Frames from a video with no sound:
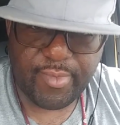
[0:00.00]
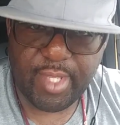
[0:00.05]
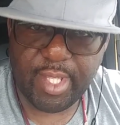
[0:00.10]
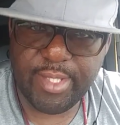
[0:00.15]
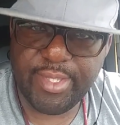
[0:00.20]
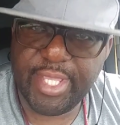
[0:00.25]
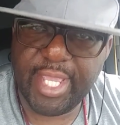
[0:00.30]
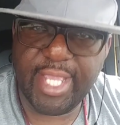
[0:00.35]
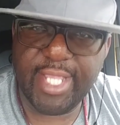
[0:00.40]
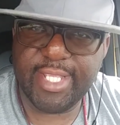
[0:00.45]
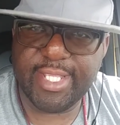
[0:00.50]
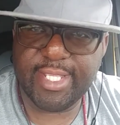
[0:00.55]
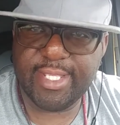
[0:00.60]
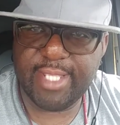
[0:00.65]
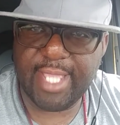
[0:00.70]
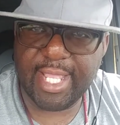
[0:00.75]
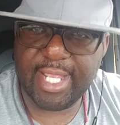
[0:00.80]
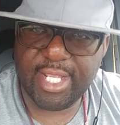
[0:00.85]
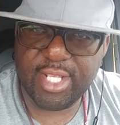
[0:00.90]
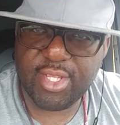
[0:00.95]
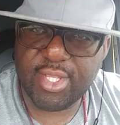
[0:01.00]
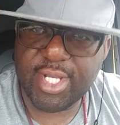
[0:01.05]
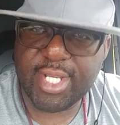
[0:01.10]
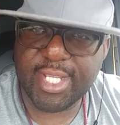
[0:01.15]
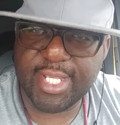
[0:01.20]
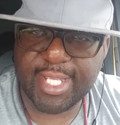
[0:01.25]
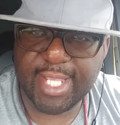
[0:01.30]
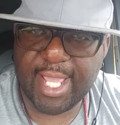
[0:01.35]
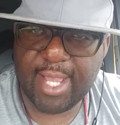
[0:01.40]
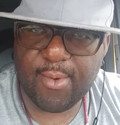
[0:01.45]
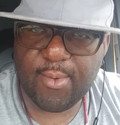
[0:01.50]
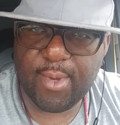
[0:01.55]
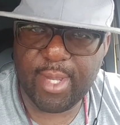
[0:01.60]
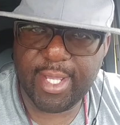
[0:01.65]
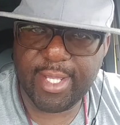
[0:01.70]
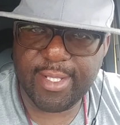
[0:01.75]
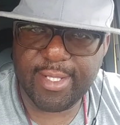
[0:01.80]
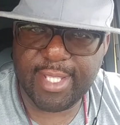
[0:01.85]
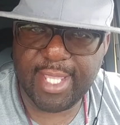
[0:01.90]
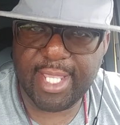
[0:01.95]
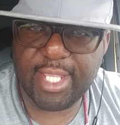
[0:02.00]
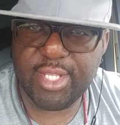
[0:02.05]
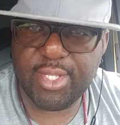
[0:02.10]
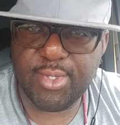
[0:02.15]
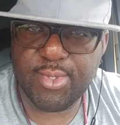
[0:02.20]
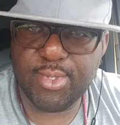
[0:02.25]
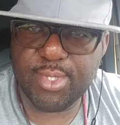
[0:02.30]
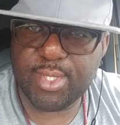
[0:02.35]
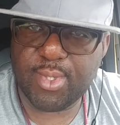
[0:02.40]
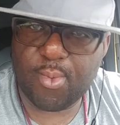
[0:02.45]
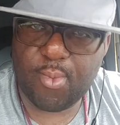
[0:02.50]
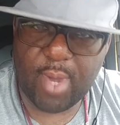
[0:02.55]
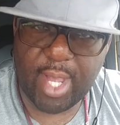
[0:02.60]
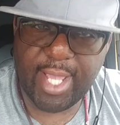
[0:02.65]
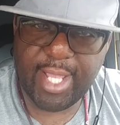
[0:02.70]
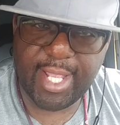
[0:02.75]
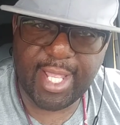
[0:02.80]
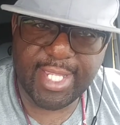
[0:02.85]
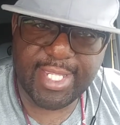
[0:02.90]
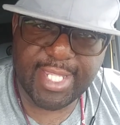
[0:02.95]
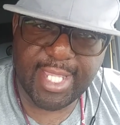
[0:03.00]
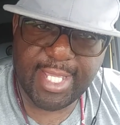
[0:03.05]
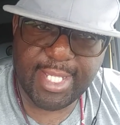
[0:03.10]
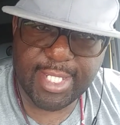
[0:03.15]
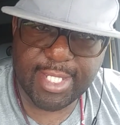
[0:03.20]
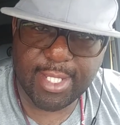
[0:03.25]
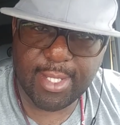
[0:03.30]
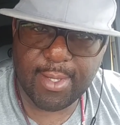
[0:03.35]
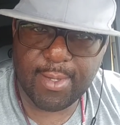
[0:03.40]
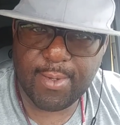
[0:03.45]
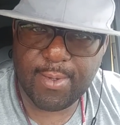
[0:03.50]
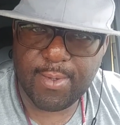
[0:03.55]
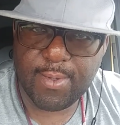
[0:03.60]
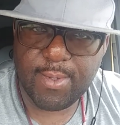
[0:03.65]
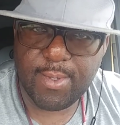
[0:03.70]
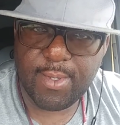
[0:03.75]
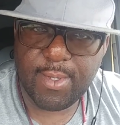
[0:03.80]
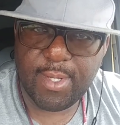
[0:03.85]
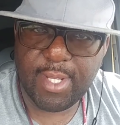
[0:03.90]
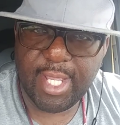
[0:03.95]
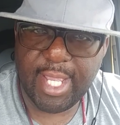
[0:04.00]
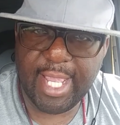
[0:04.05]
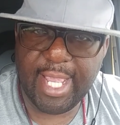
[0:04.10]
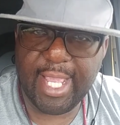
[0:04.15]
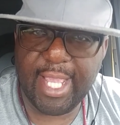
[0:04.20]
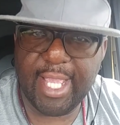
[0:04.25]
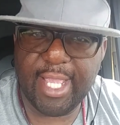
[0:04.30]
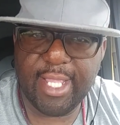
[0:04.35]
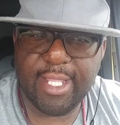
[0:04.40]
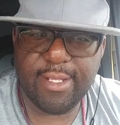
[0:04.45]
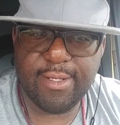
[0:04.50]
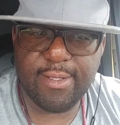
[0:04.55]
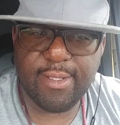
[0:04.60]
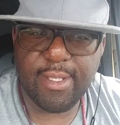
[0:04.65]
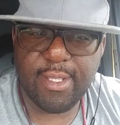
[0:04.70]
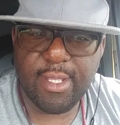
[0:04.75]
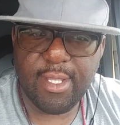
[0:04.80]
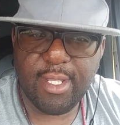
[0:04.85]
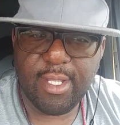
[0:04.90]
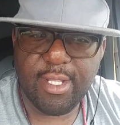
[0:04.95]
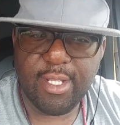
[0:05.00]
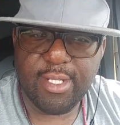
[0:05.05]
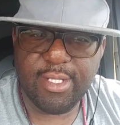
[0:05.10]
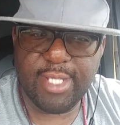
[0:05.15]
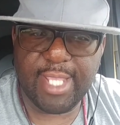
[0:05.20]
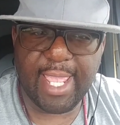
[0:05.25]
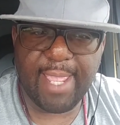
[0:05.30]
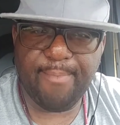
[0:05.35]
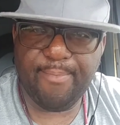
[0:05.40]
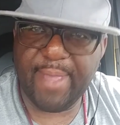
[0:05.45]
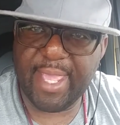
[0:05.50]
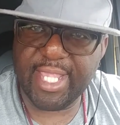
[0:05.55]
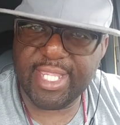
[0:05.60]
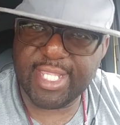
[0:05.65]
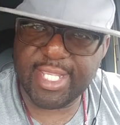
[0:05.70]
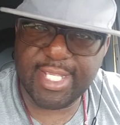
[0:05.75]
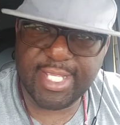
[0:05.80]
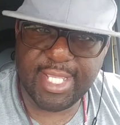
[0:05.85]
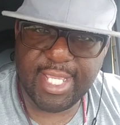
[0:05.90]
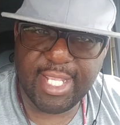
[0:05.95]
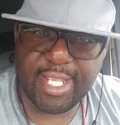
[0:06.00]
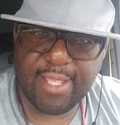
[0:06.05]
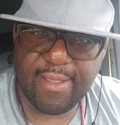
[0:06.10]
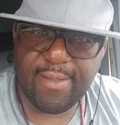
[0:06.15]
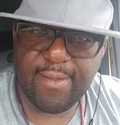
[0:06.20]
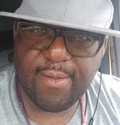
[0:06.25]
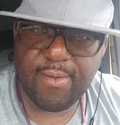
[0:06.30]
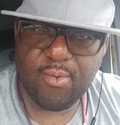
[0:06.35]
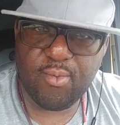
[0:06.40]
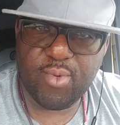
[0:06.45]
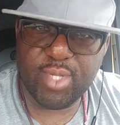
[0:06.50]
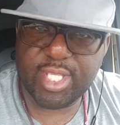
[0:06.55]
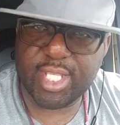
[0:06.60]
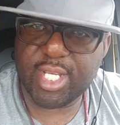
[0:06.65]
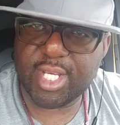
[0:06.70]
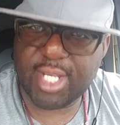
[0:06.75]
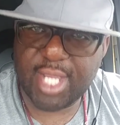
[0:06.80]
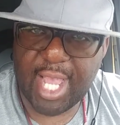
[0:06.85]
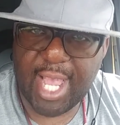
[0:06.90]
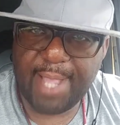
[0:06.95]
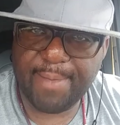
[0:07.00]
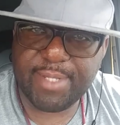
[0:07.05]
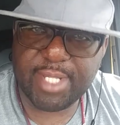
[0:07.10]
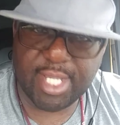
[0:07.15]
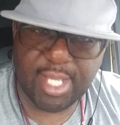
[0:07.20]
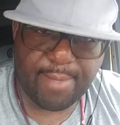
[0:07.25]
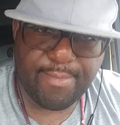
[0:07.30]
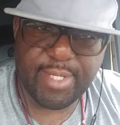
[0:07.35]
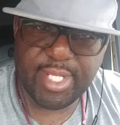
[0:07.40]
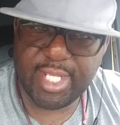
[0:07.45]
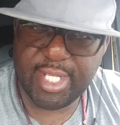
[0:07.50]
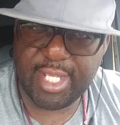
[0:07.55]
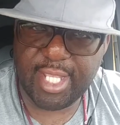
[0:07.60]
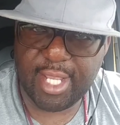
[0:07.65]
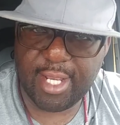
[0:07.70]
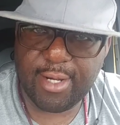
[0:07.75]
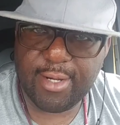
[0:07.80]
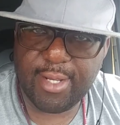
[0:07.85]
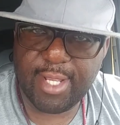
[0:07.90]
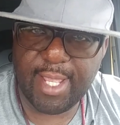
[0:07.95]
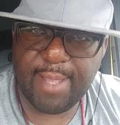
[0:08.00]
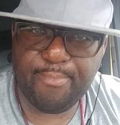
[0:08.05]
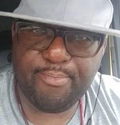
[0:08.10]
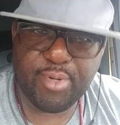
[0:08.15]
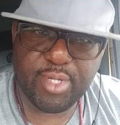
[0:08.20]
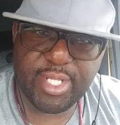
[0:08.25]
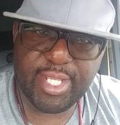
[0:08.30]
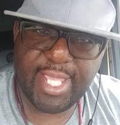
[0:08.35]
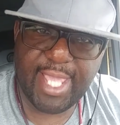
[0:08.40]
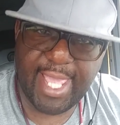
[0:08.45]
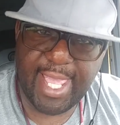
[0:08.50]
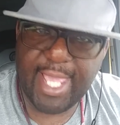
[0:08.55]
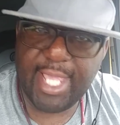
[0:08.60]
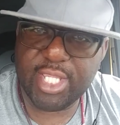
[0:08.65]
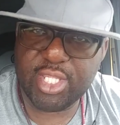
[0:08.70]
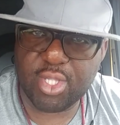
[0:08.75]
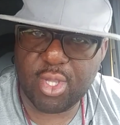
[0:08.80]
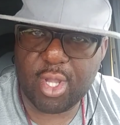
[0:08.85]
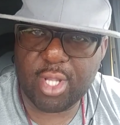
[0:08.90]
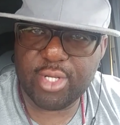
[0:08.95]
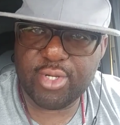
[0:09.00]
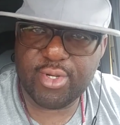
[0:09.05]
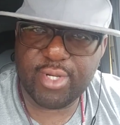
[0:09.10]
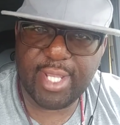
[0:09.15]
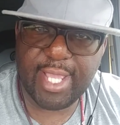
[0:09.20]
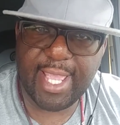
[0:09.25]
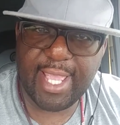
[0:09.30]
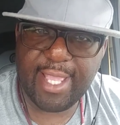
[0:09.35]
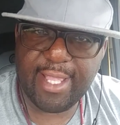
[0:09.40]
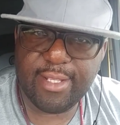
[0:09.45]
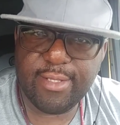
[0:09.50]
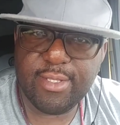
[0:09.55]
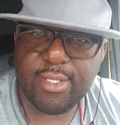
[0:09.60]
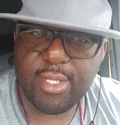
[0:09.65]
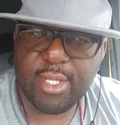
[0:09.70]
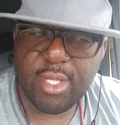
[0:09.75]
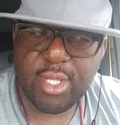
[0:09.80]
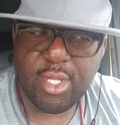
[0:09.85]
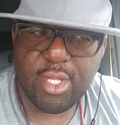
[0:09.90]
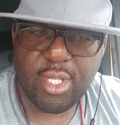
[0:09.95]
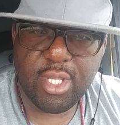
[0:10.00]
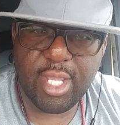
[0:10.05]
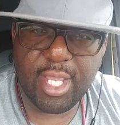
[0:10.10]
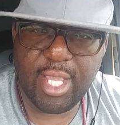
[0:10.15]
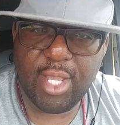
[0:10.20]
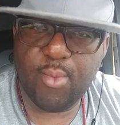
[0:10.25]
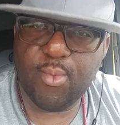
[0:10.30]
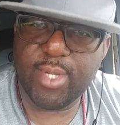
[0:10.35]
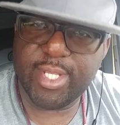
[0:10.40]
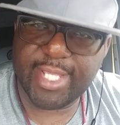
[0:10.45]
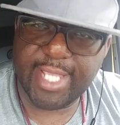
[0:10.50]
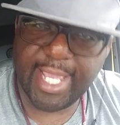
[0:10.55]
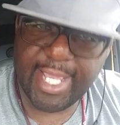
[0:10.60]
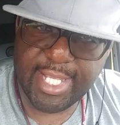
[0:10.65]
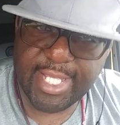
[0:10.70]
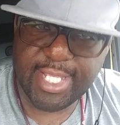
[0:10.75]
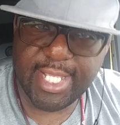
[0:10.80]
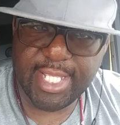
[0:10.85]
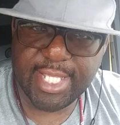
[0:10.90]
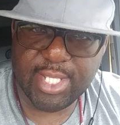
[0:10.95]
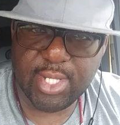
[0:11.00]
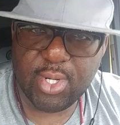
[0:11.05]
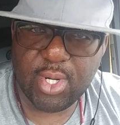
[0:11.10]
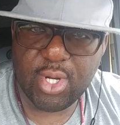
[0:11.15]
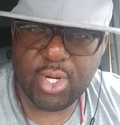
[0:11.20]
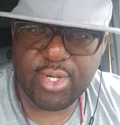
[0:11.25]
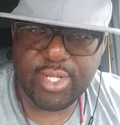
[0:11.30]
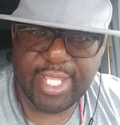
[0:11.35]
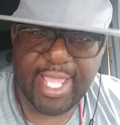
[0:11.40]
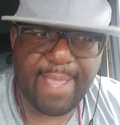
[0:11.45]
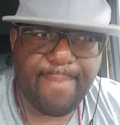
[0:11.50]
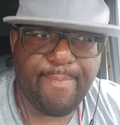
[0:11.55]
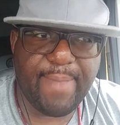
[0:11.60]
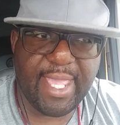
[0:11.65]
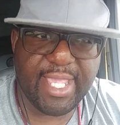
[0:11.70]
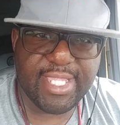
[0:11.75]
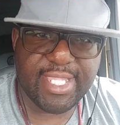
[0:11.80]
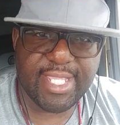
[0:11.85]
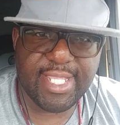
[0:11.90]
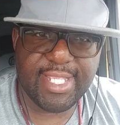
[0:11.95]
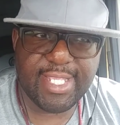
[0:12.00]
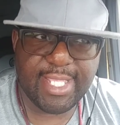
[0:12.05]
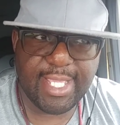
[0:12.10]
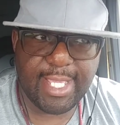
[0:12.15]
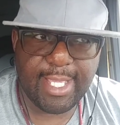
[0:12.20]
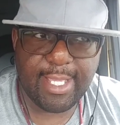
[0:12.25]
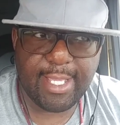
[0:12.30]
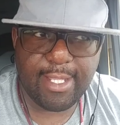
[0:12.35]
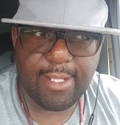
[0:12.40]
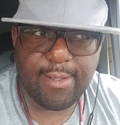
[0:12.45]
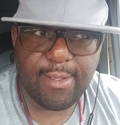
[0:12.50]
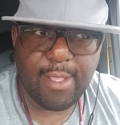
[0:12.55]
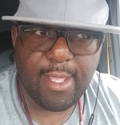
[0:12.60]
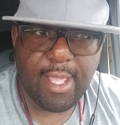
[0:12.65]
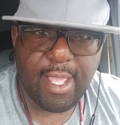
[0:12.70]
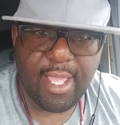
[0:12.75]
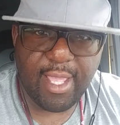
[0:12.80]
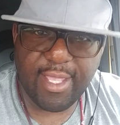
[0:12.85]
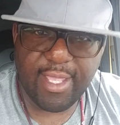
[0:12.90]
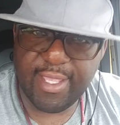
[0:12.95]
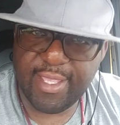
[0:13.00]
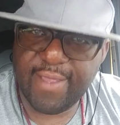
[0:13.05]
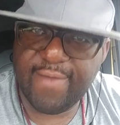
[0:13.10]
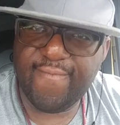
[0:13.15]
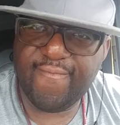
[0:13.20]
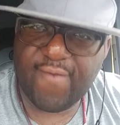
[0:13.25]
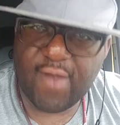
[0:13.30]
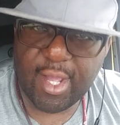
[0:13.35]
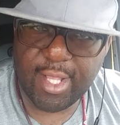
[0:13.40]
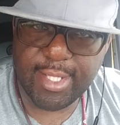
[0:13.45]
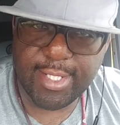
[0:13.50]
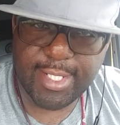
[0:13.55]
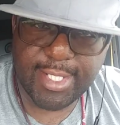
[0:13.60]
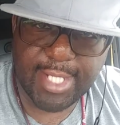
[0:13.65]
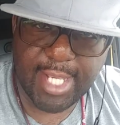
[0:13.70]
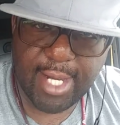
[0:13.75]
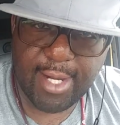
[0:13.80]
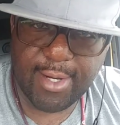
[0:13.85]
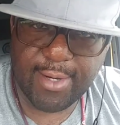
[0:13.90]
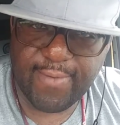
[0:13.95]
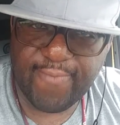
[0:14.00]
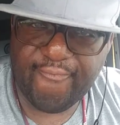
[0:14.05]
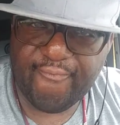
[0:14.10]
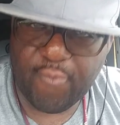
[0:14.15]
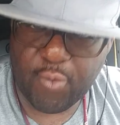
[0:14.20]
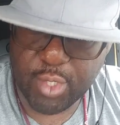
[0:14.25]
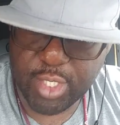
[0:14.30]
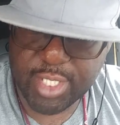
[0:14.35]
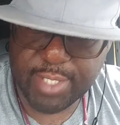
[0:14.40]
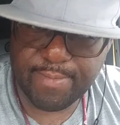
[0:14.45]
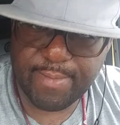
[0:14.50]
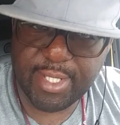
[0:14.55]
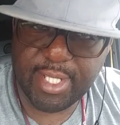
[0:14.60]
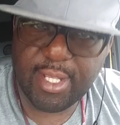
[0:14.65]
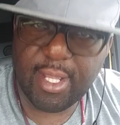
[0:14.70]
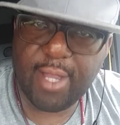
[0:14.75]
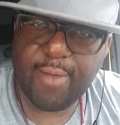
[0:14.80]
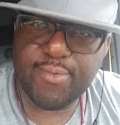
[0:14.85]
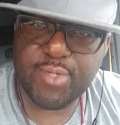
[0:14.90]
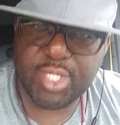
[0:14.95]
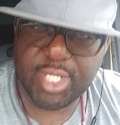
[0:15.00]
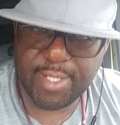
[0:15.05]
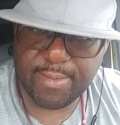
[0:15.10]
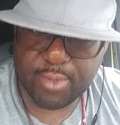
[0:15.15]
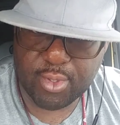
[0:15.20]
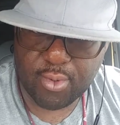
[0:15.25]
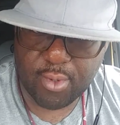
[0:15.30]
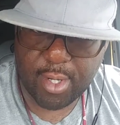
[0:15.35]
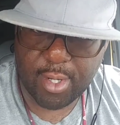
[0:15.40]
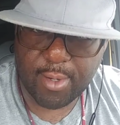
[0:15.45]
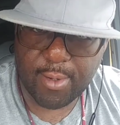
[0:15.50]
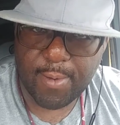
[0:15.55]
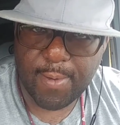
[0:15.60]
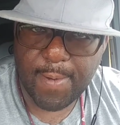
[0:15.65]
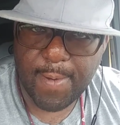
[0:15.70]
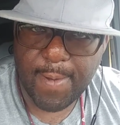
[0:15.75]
they didn't look at that way. They used the why I say so, and they basically did with the cops coming in there and putting their hands on her and what they did to her, they basically did an involuntary enforcement of Jim Crow.